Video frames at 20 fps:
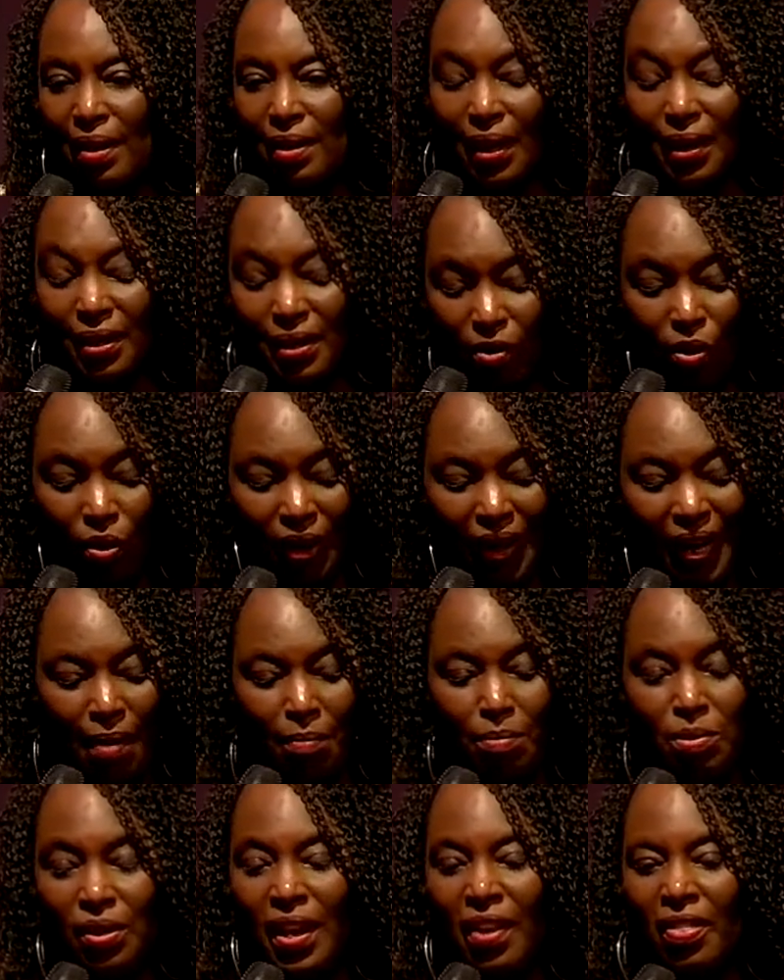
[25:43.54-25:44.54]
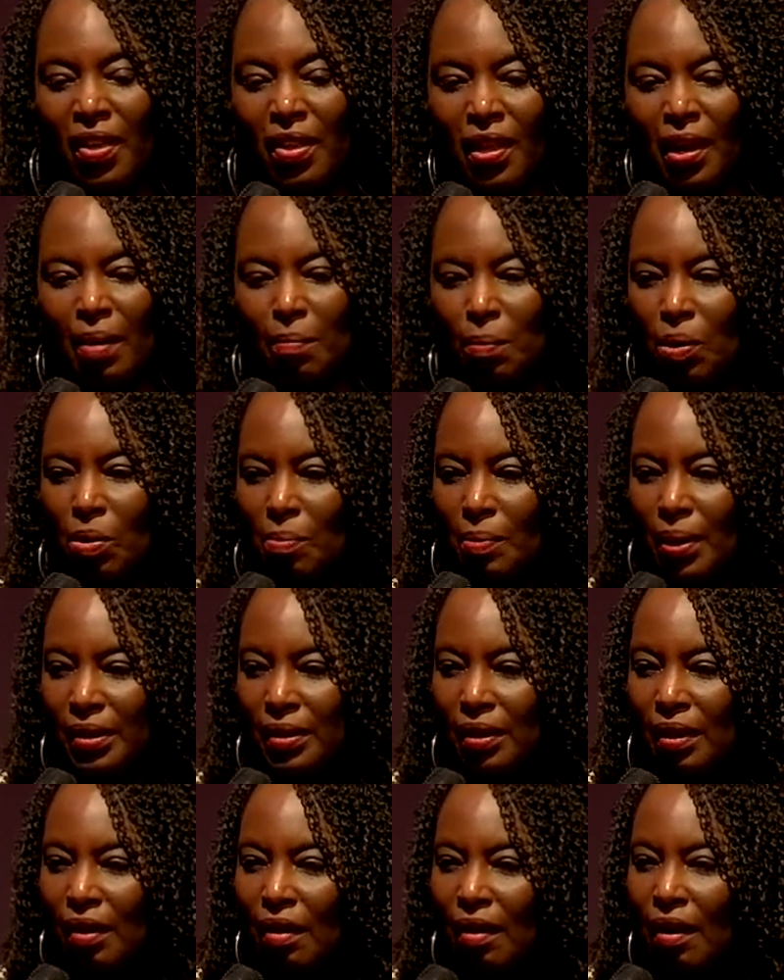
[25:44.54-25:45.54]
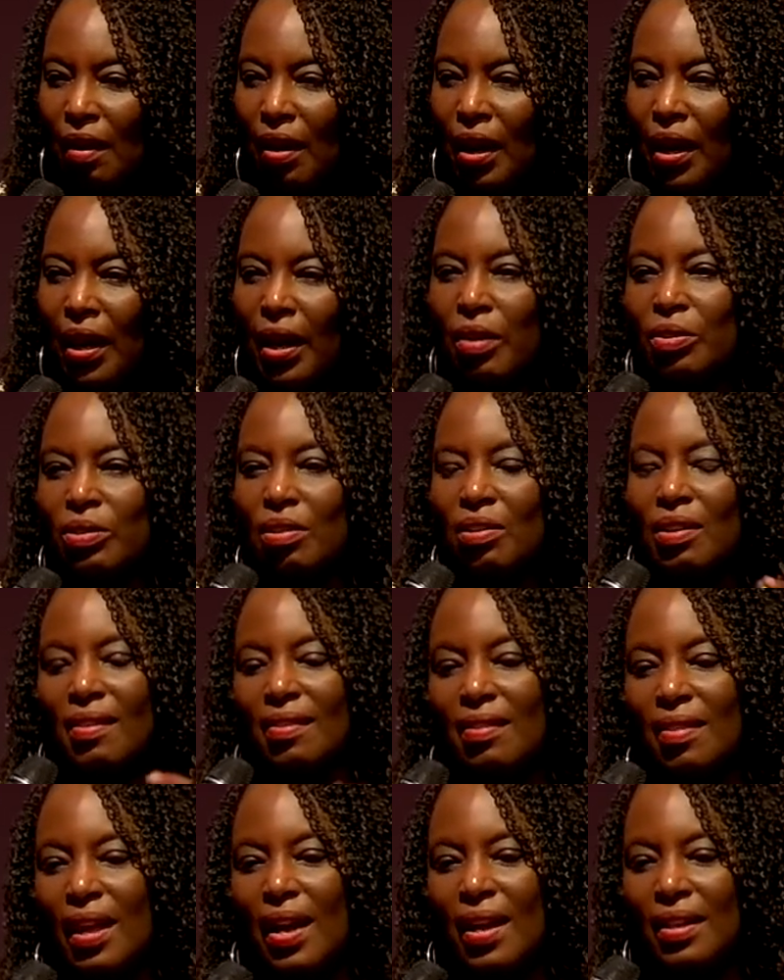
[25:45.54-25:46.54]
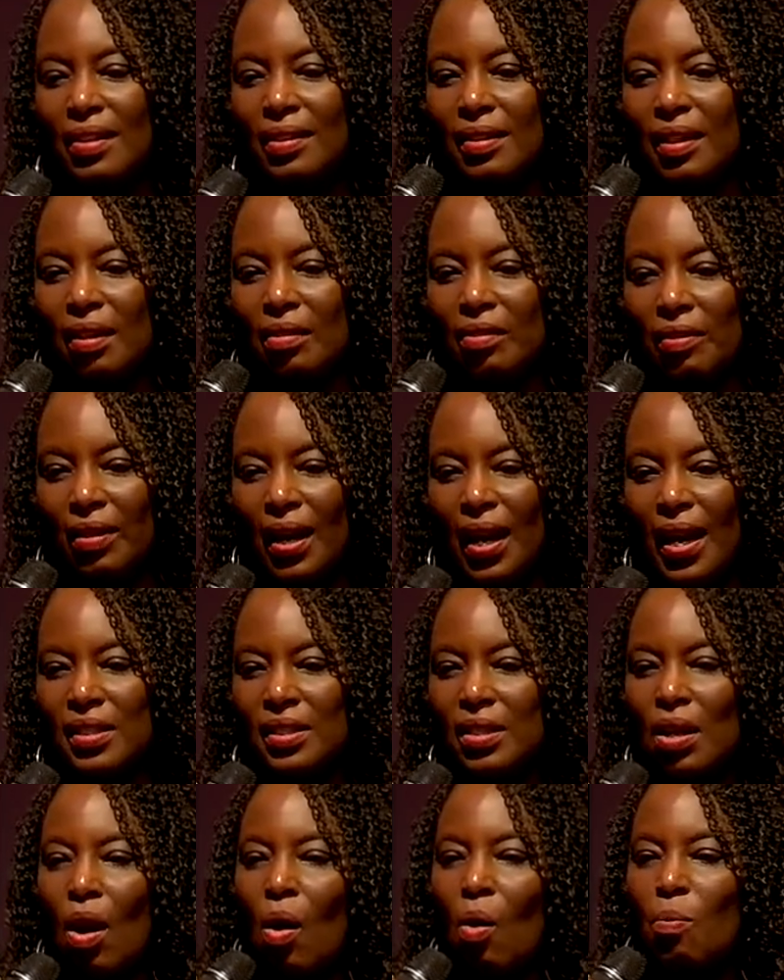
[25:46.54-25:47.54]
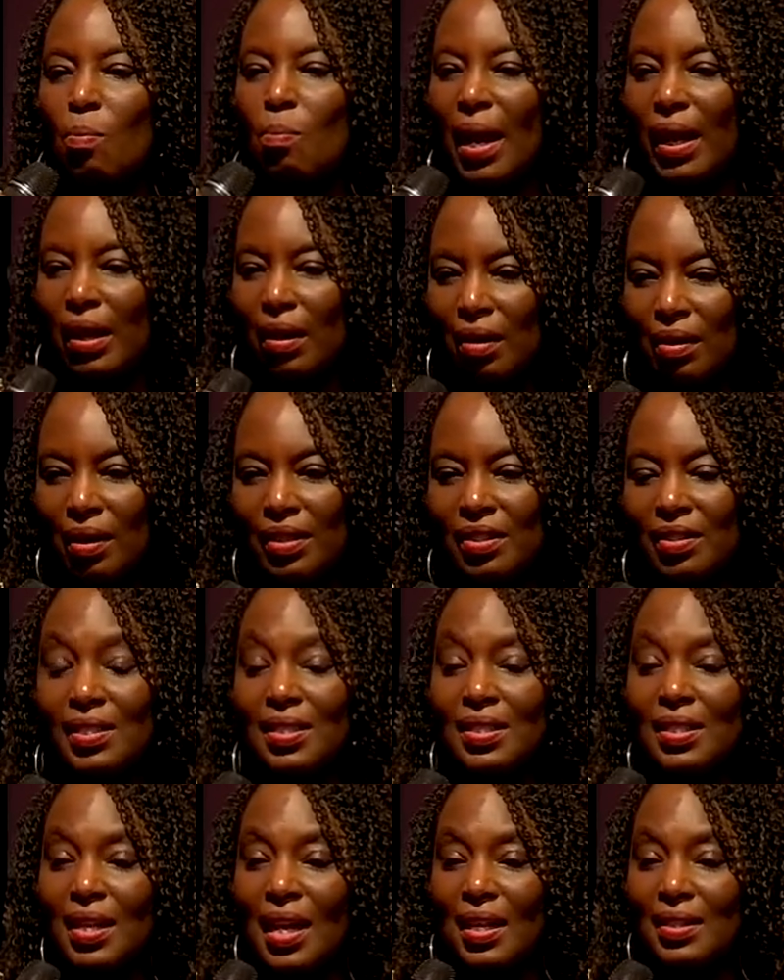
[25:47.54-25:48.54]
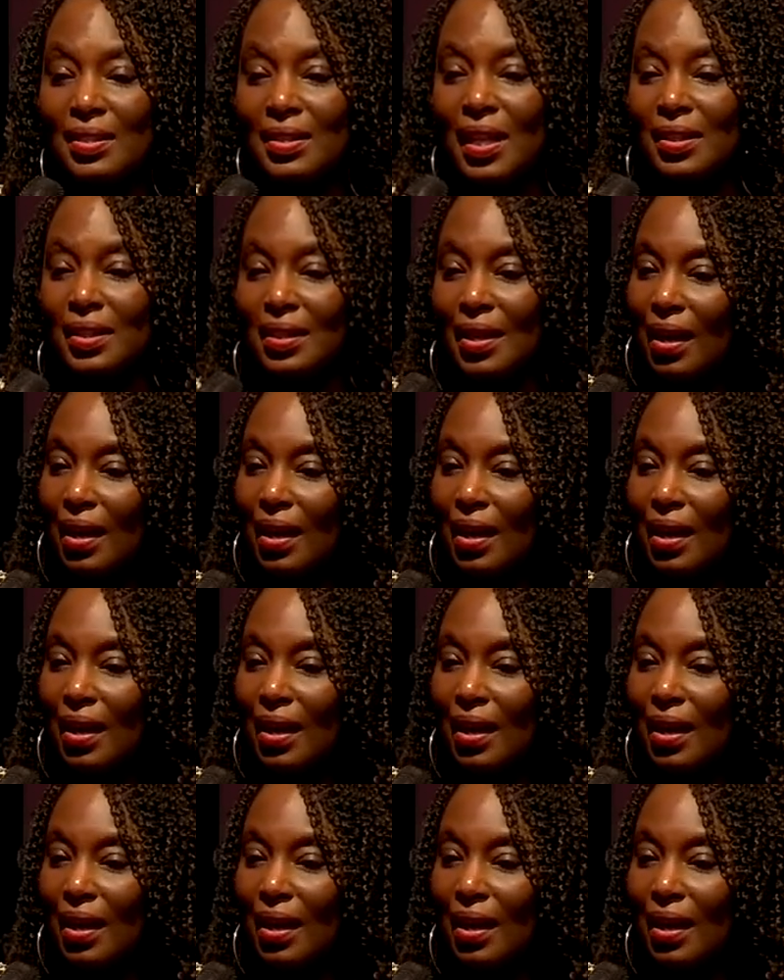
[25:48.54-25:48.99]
It all came together in that moment. It was only then that we realized oh my goodness, this is like satellite